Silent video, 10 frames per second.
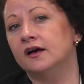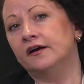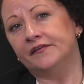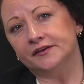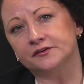
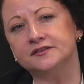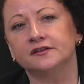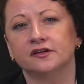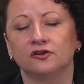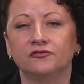There is a
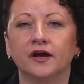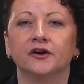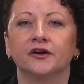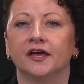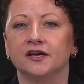little
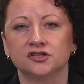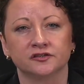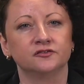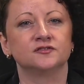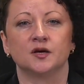variation
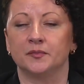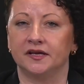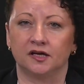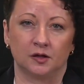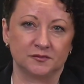if somebody
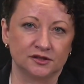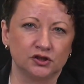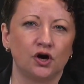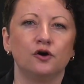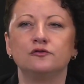comes and
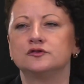goes,